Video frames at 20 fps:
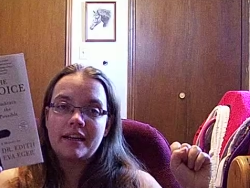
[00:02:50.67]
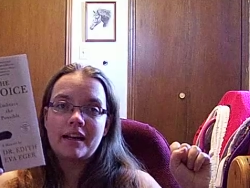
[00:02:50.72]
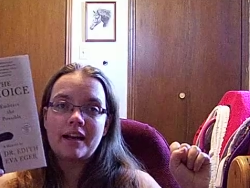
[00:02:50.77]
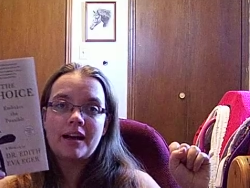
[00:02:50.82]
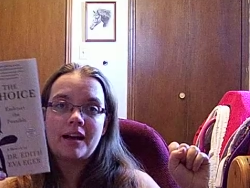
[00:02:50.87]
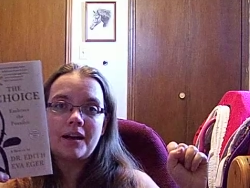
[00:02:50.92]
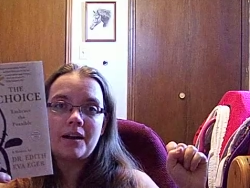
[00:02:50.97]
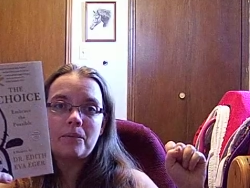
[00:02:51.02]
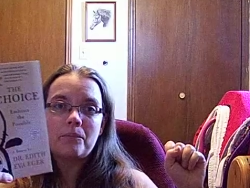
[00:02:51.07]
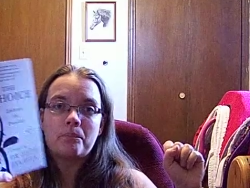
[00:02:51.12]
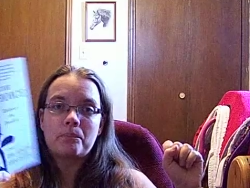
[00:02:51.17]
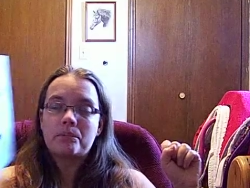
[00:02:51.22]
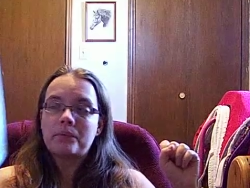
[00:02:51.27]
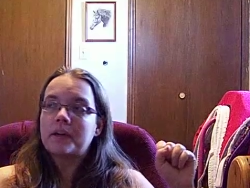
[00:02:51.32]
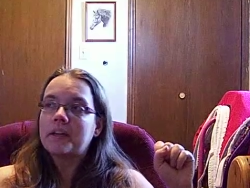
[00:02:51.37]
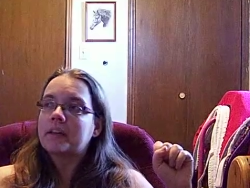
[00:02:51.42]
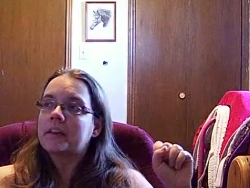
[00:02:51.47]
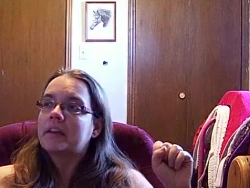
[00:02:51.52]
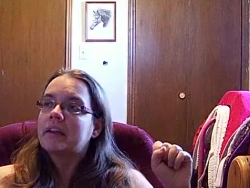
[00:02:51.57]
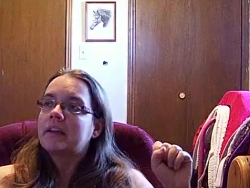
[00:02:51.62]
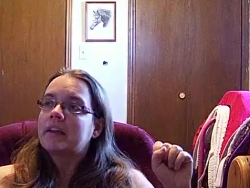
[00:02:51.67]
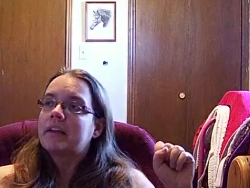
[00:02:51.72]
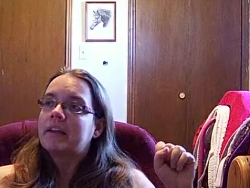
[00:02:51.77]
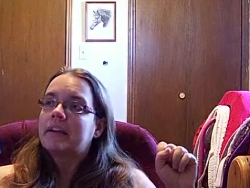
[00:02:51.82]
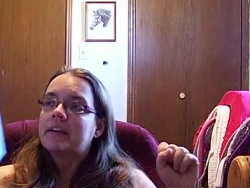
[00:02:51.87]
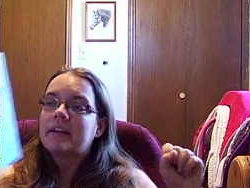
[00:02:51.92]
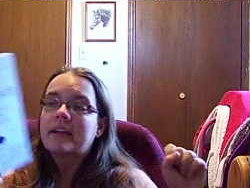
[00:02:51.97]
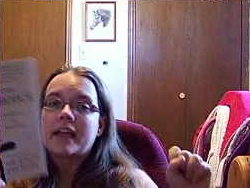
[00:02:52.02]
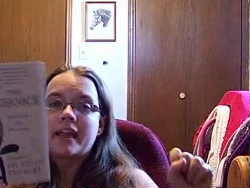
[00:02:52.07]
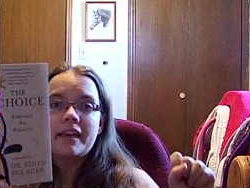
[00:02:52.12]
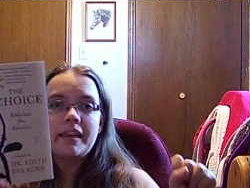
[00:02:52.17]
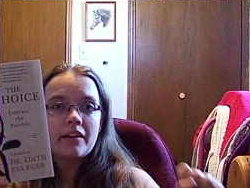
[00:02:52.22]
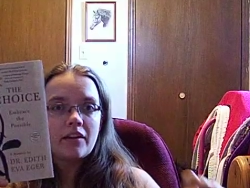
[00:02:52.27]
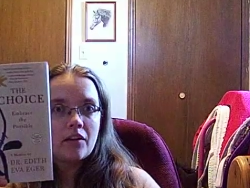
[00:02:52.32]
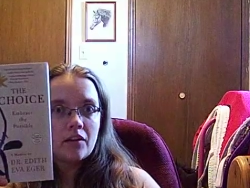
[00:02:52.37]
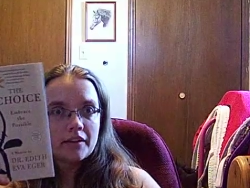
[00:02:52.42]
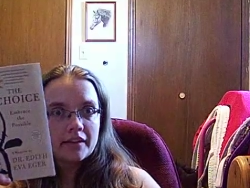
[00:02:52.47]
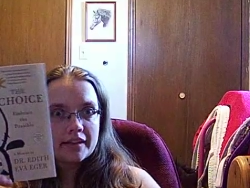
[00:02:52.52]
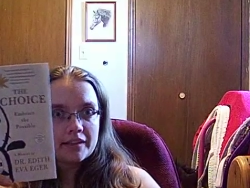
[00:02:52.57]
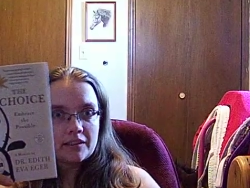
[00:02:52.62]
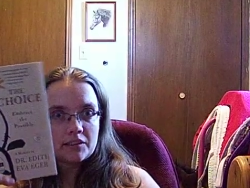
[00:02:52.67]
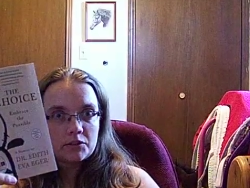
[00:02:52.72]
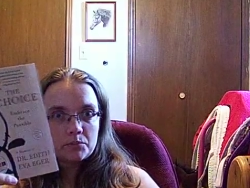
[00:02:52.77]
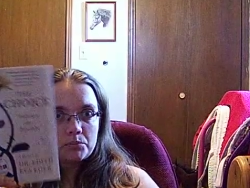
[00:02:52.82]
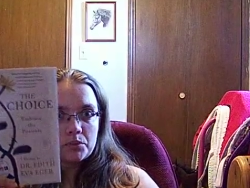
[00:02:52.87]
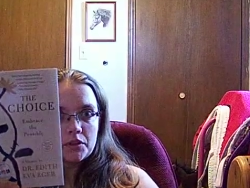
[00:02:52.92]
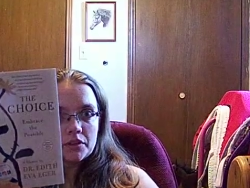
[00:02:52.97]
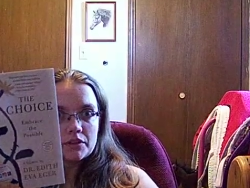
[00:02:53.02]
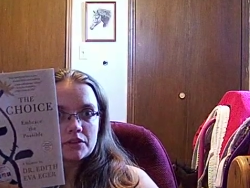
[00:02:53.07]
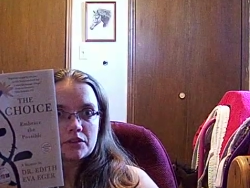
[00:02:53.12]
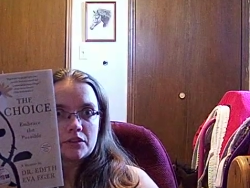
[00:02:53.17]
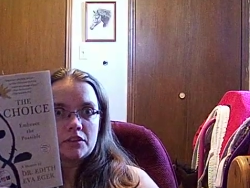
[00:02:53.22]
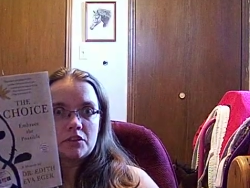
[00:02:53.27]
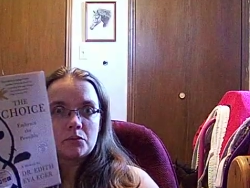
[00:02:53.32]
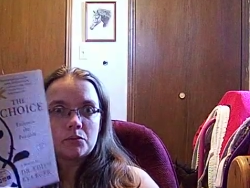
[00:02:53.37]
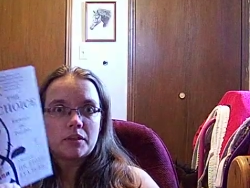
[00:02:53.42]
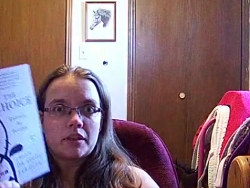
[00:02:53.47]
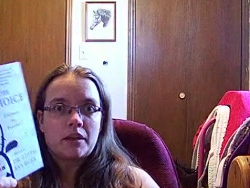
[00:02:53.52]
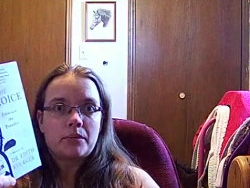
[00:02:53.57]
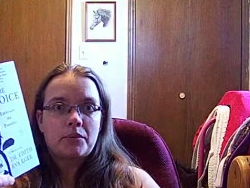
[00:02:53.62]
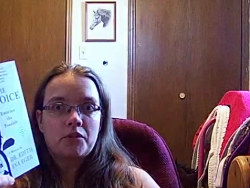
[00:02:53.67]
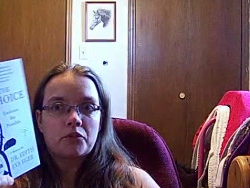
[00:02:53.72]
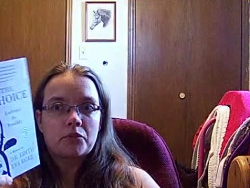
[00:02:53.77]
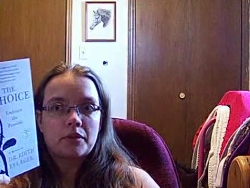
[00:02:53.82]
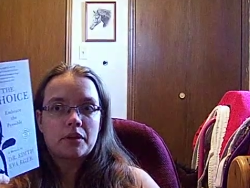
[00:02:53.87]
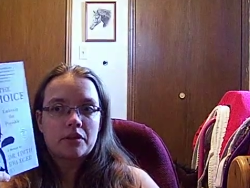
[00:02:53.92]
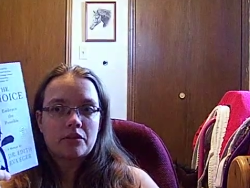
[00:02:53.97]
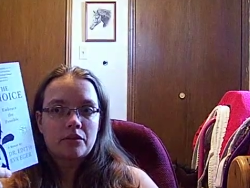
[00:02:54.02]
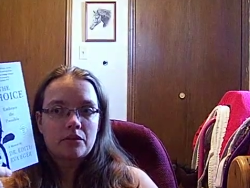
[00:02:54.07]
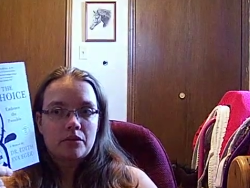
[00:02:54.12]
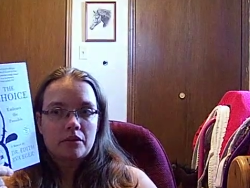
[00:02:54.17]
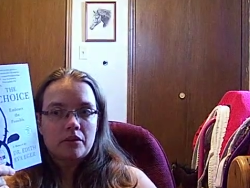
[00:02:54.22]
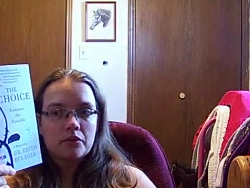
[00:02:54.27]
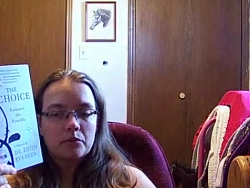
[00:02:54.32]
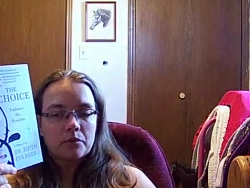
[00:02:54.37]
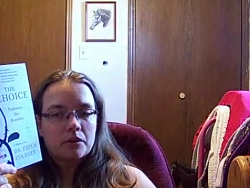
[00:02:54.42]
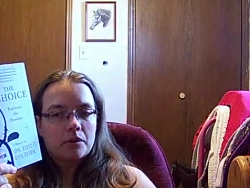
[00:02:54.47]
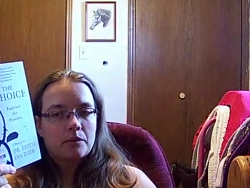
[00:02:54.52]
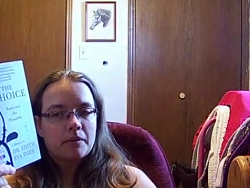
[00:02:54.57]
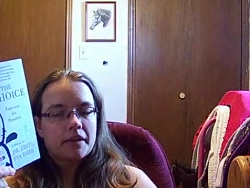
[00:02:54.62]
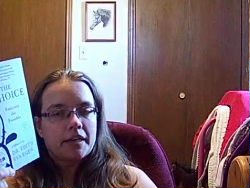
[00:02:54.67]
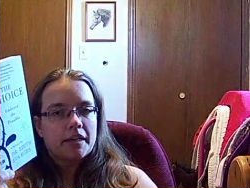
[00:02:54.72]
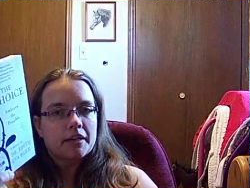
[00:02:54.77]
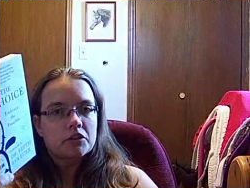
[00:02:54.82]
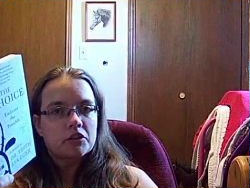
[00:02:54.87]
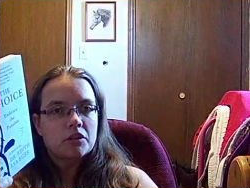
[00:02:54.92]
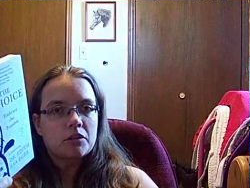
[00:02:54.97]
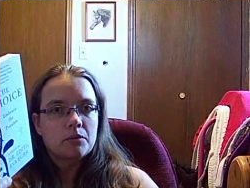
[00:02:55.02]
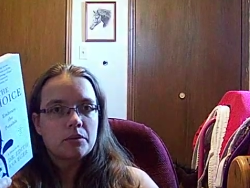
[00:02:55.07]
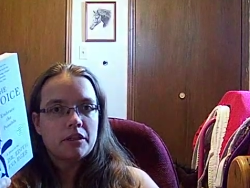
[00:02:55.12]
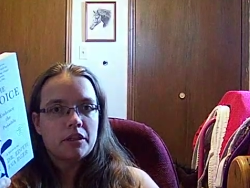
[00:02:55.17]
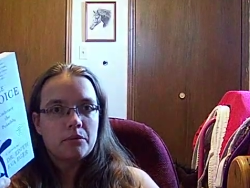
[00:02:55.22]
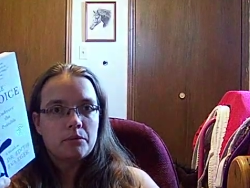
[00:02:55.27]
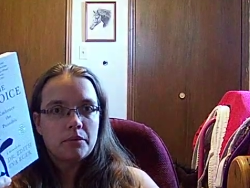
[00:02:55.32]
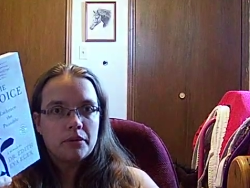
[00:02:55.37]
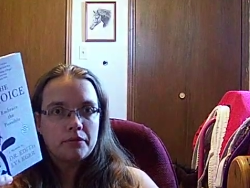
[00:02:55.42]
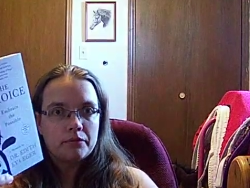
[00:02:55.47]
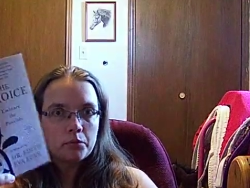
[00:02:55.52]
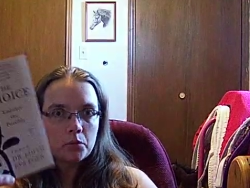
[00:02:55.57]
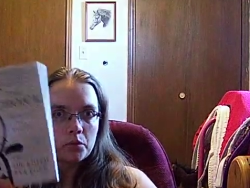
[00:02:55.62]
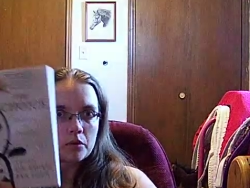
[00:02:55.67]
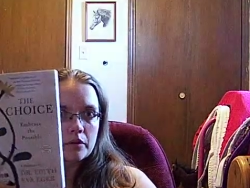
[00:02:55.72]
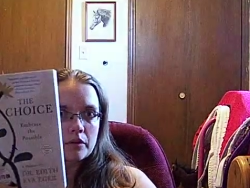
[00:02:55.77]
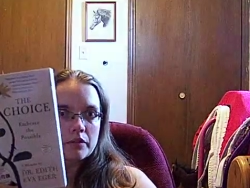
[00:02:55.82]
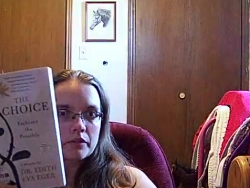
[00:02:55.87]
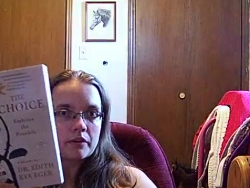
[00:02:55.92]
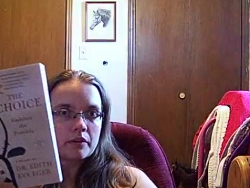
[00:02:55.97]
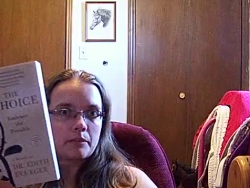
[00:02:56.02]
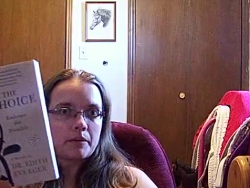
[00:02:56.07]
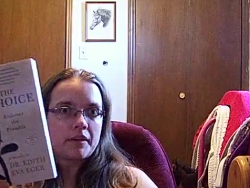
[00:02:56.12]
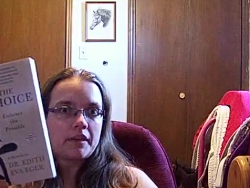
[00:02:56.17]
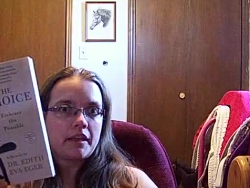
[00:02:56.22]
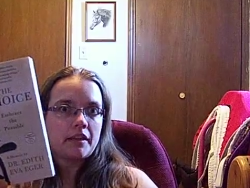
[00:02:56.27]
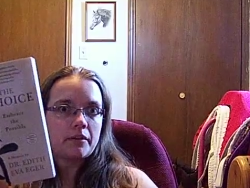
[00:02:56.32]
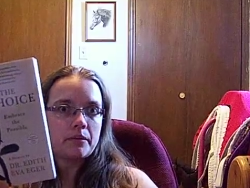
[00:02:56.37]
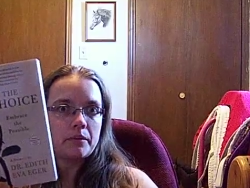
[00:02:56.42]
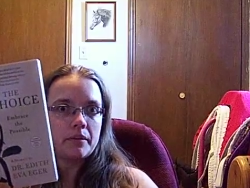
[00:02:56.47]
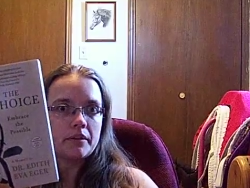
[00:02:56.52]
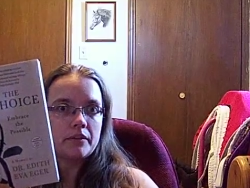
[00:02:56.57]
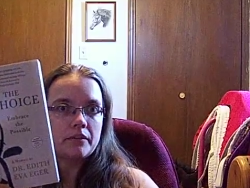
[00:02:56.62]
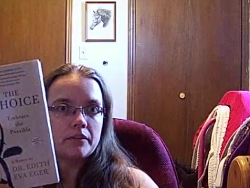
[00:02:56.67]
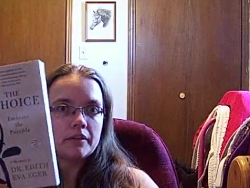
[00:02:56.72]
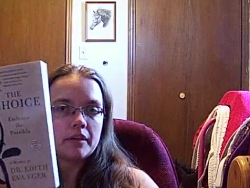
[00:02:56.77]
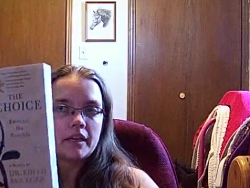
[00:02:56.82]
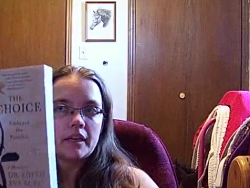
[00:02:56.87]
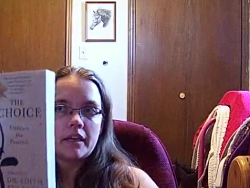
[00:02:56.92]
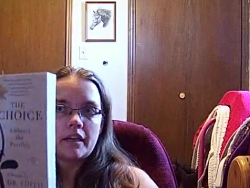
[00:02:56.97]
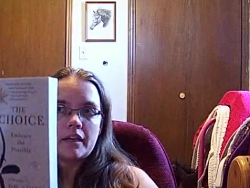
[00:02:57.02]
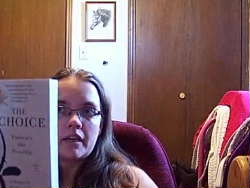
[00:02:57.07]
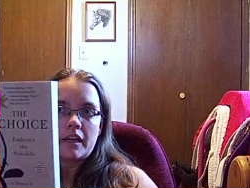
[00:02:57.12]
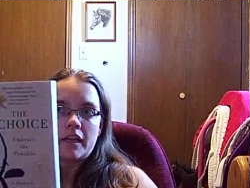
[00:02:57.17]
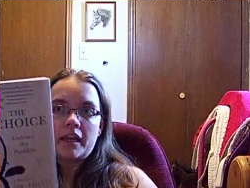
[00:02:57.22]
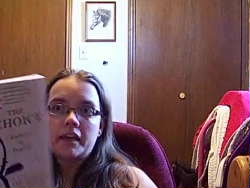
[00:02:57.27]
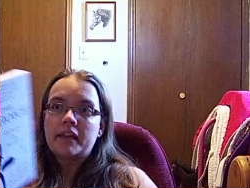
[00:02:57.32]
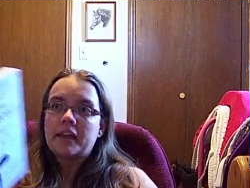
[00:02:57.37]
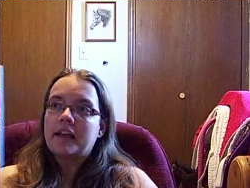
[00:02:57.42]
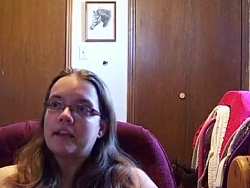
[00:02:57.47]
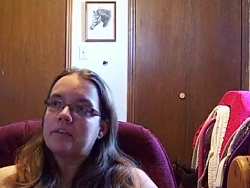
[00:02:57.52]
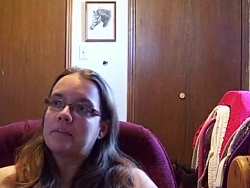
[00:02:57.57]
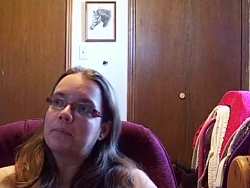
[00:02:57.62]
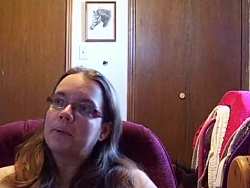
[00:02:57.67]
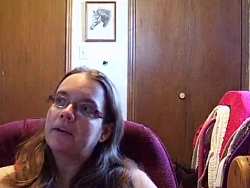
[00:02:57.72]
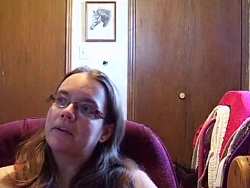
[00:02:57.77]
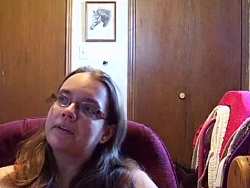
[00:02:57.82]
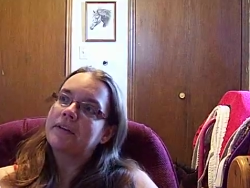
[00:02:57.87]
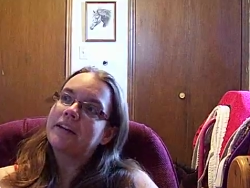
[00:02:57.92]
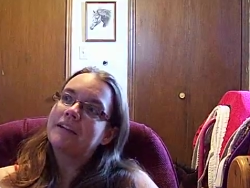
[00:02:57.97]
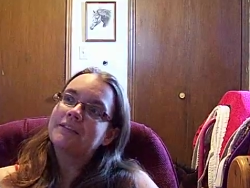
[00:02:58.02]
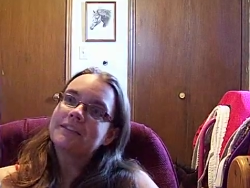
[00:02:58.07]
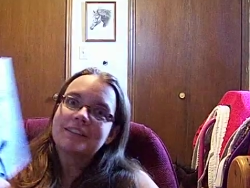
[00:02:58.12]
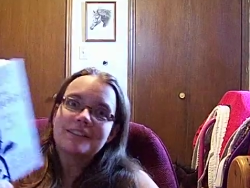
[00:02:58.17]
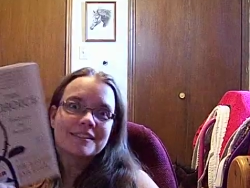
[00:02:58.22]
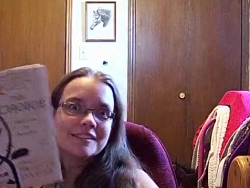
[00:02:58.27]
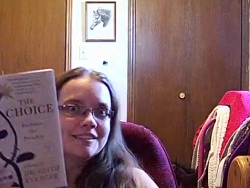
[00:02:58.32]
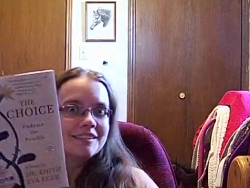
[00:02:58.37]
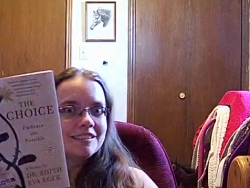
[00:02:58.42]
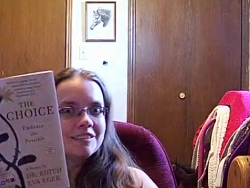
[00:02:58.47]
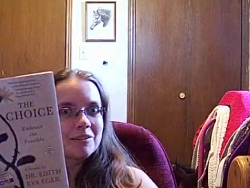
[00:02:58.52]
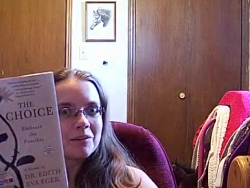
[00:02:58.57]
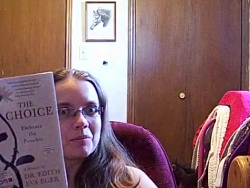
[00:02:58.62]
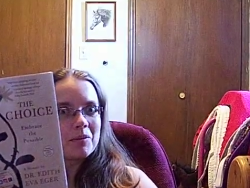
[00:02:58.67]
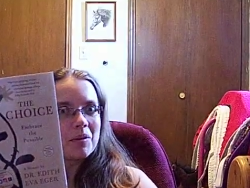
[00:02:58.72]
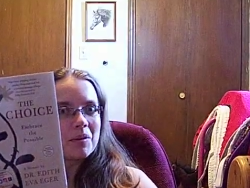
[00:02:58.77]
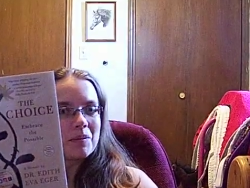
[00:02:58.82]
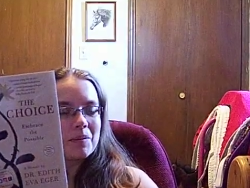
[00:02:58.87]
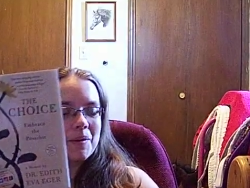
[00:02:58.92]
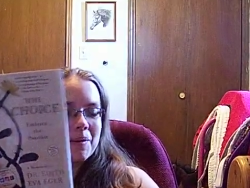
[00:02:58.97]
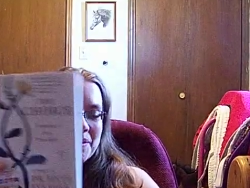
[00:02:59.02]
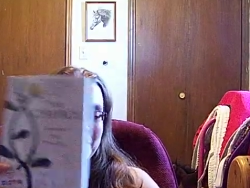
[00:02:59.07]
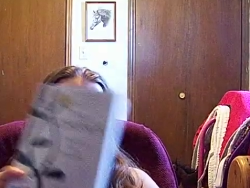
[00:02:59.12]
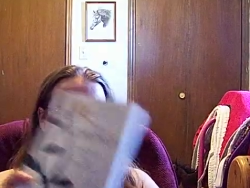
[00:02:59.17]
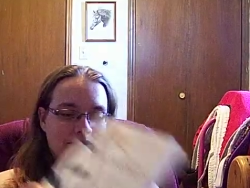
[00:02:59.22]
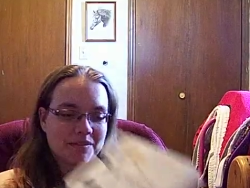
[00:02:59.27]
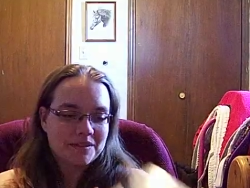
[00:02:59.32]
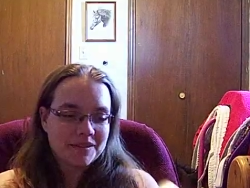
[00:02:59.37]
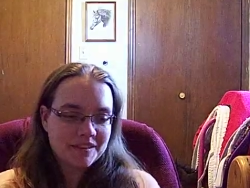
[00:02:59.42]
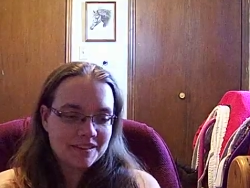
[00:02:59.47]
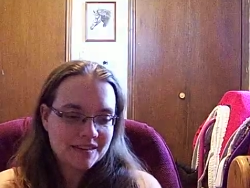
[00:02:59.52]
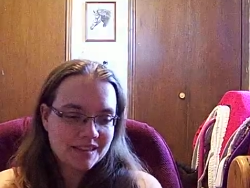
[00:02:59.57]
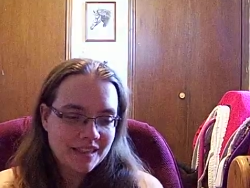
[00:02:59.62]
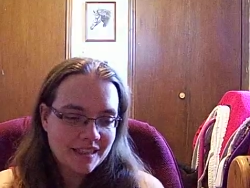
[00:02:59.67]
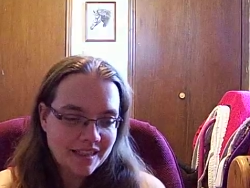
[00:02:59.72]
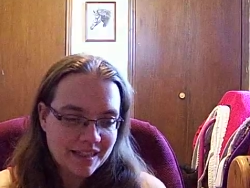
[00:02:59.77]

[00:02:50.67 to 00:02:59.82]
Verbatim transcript: Um, but any Holocaust book. So this one I'm intrigued to. This one I might actually read before some of the other ones. And it has a better cover, so I'm all about the covers.